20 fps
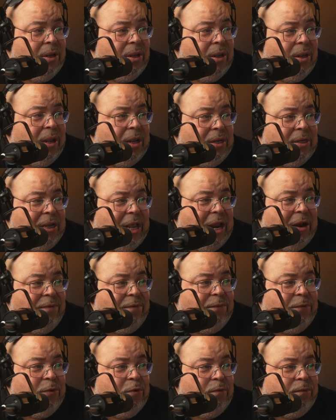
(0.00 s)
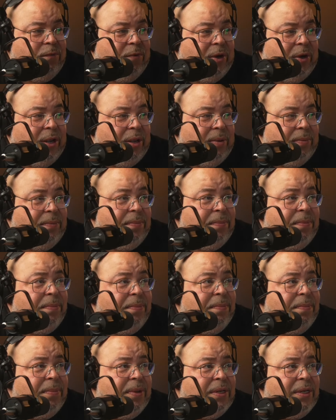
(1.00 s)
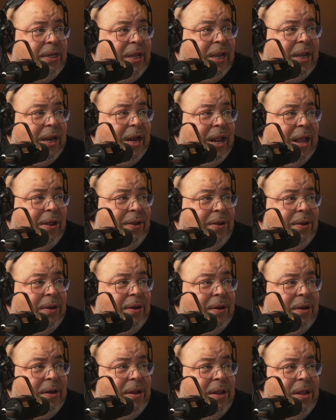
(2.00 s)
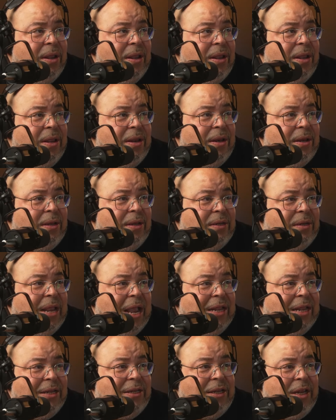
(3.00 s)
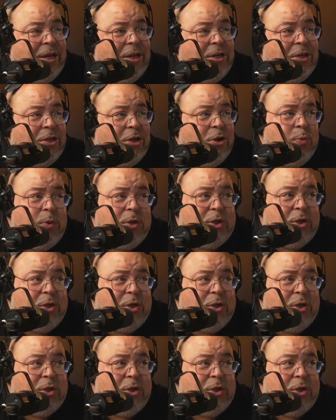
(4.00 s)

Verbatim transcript: I shot a few for them. Check it out. This Daz Dillinger was